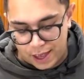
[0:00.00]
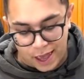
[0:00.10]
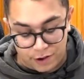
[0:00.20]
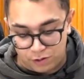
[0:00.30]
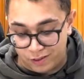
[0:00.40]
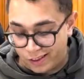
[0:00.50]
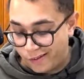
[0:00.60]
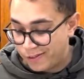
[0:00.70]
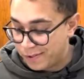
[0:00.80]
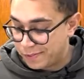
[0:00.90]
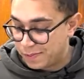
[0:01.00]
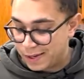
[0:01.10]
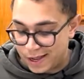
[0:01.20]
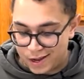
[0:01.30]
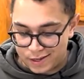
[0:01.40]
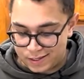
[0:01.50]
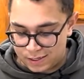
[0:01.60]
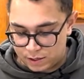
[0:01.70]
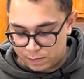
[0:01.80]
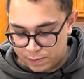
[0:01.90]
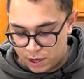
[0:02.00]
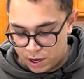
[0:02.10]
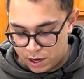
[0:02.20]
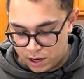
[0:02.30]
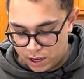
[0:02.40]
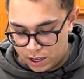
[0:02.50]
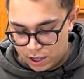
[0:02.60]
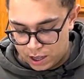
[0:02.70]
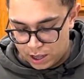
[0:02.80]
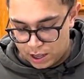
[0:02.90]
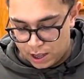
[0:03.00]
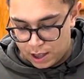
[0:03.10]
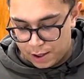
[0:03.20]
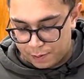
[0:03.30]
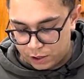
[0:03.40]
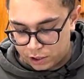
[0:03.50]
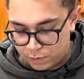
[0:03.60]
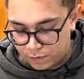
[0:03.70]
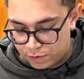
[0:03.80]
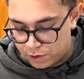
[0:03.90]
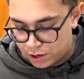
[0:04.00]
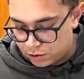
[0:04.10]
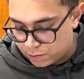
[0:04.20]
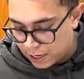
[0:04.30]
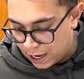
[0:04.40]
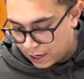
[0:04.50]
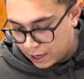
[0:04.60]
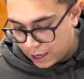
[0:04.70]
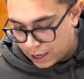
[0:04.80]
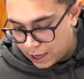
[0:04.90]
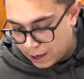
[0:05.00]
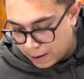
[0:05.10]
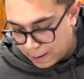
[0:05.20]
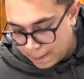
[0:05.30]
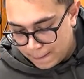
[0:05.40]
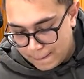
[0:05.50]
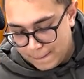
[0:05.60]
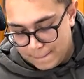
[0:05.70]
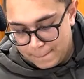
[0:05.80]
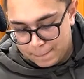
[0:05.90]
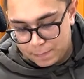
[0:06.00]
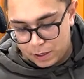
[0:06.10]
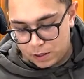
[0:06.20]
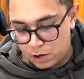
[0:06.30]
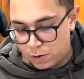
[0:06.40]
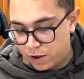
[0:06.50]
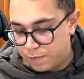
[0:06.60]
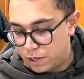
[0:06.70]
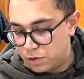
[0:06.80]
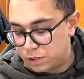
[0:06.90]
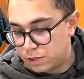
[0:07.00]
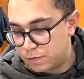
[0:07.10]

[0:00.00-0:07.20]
I don't love them, to be honest, but I bought them a few years back and they're what I've been using.